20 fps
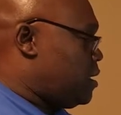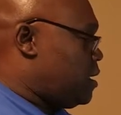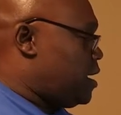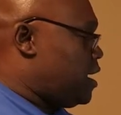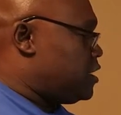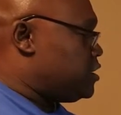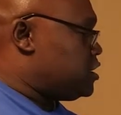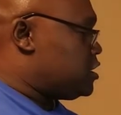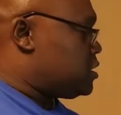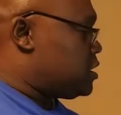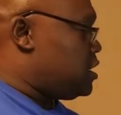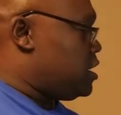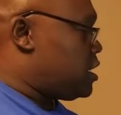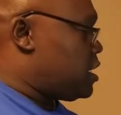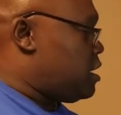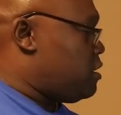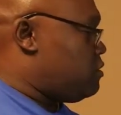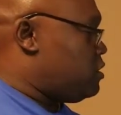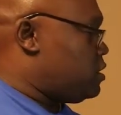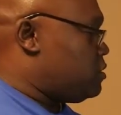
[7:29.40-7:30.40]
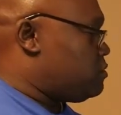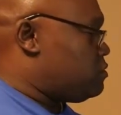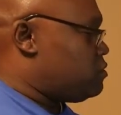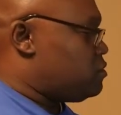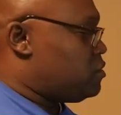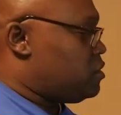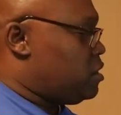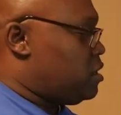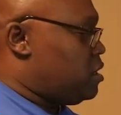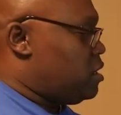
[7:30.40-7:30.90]
I just click on it.
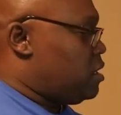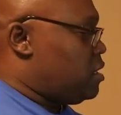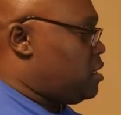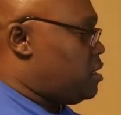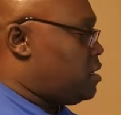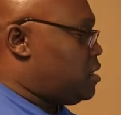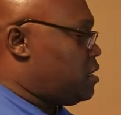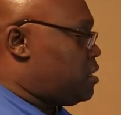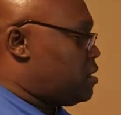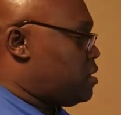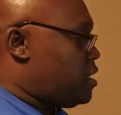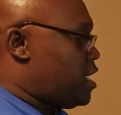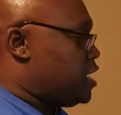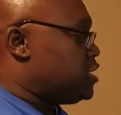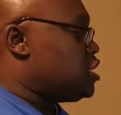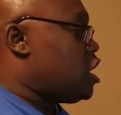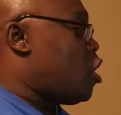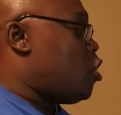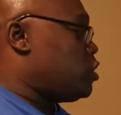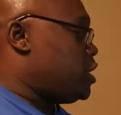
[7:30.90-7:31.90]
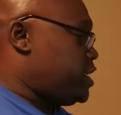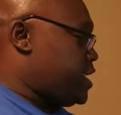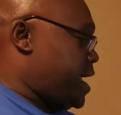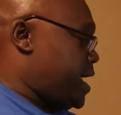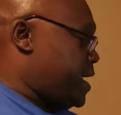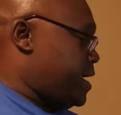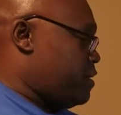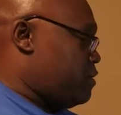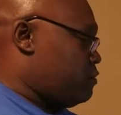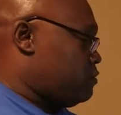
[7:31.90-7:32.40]
I just hold it
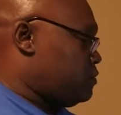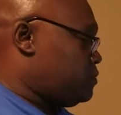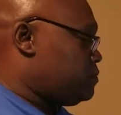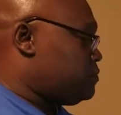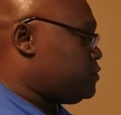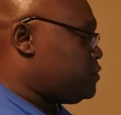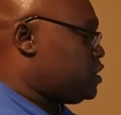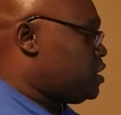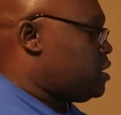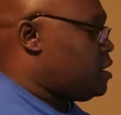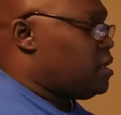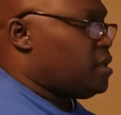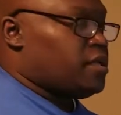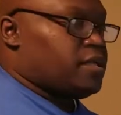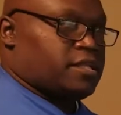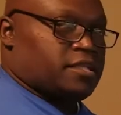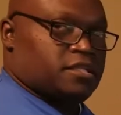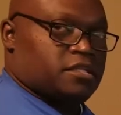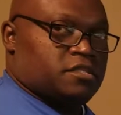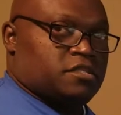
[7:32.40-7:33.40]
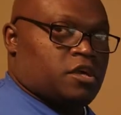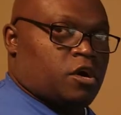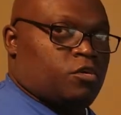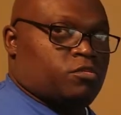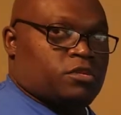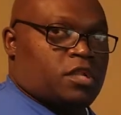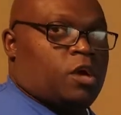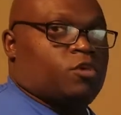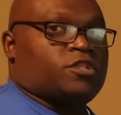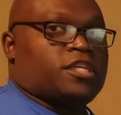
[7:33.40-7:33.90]
down.
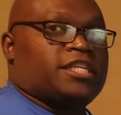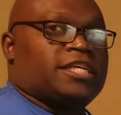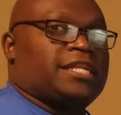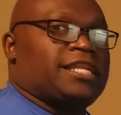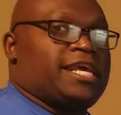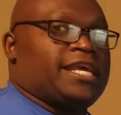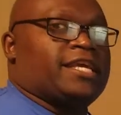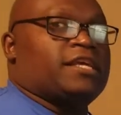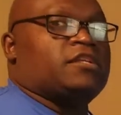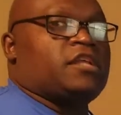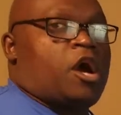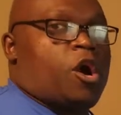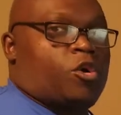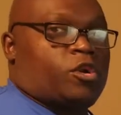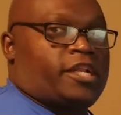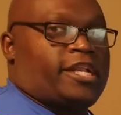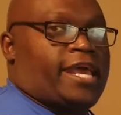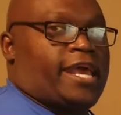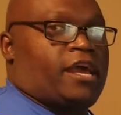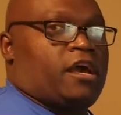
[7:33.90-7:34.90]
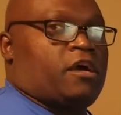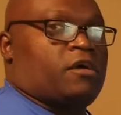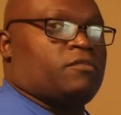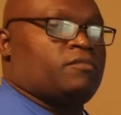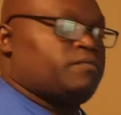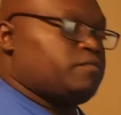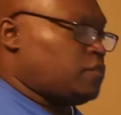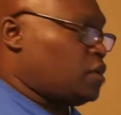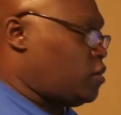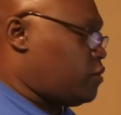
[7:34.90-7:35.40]
Don't don't just click it, hold it down.
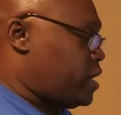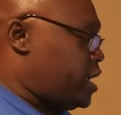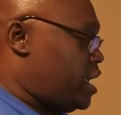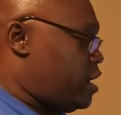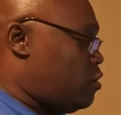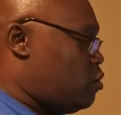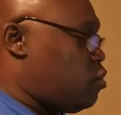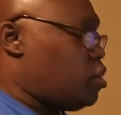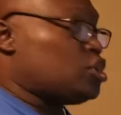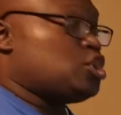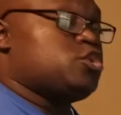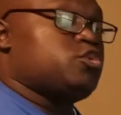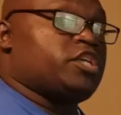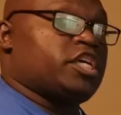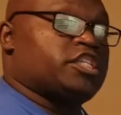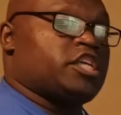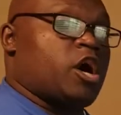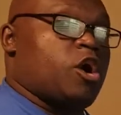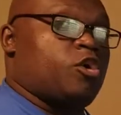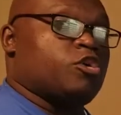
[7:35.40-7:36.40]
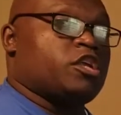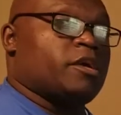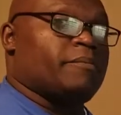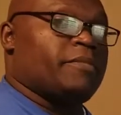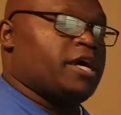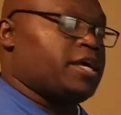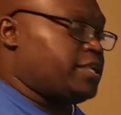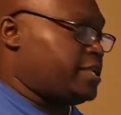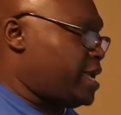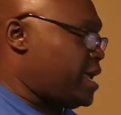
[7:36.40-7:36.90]
Okay, and once you just hold your
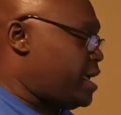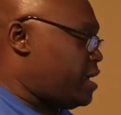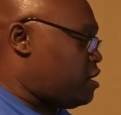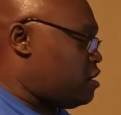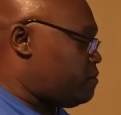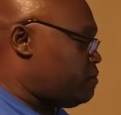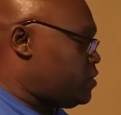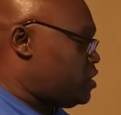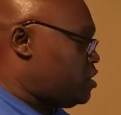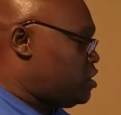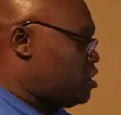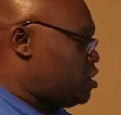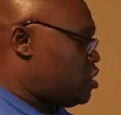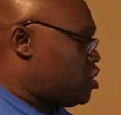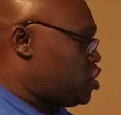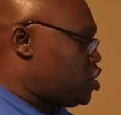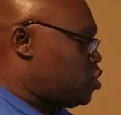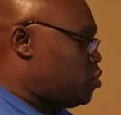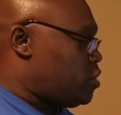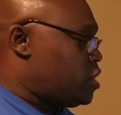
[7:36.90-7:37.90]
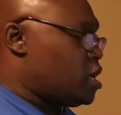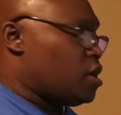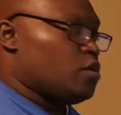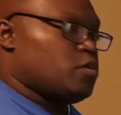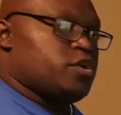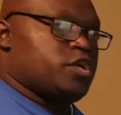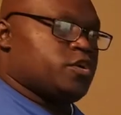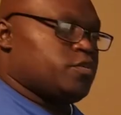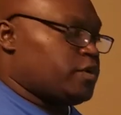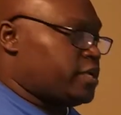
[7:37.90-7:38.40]
button down, you will go,
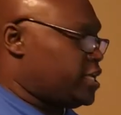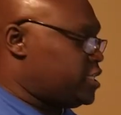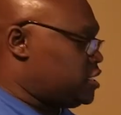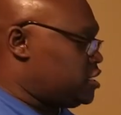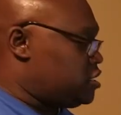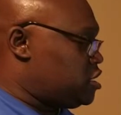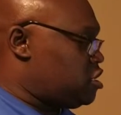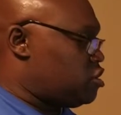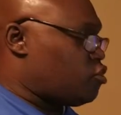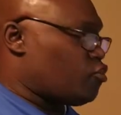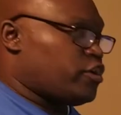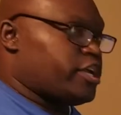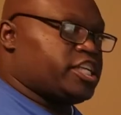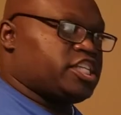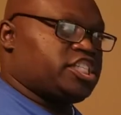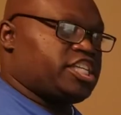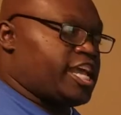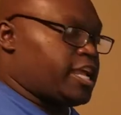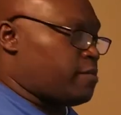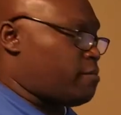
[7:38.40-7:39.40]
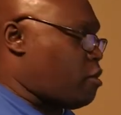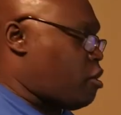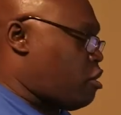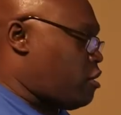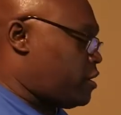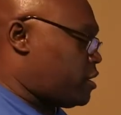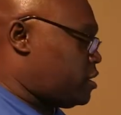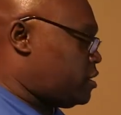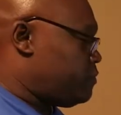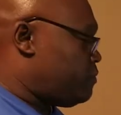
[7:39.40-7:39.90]
you will get this little green check
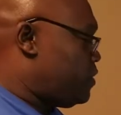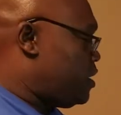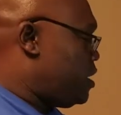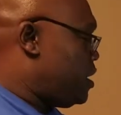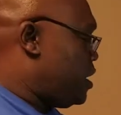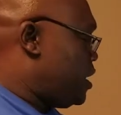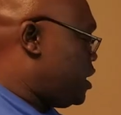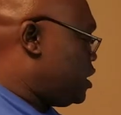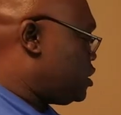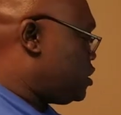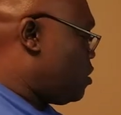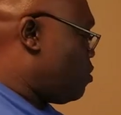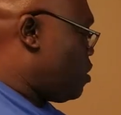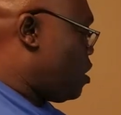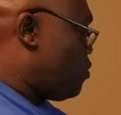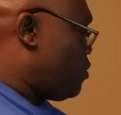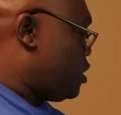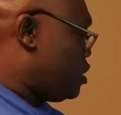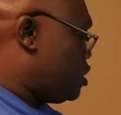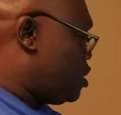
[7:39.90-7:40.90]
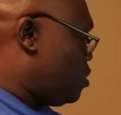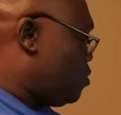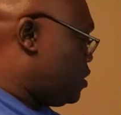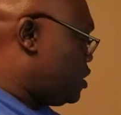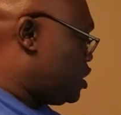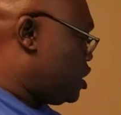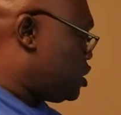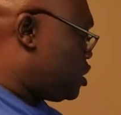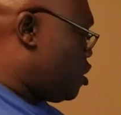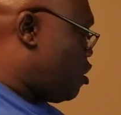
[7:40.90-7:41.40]
mark. And so what we'll do, we'll
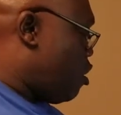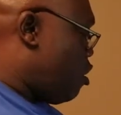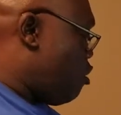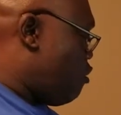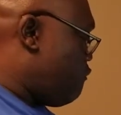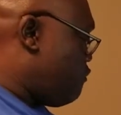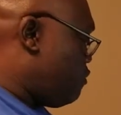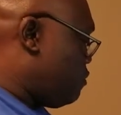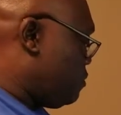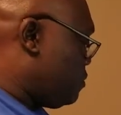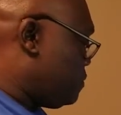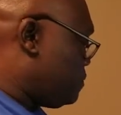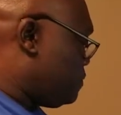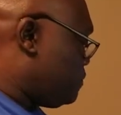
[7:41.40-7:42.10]
just go over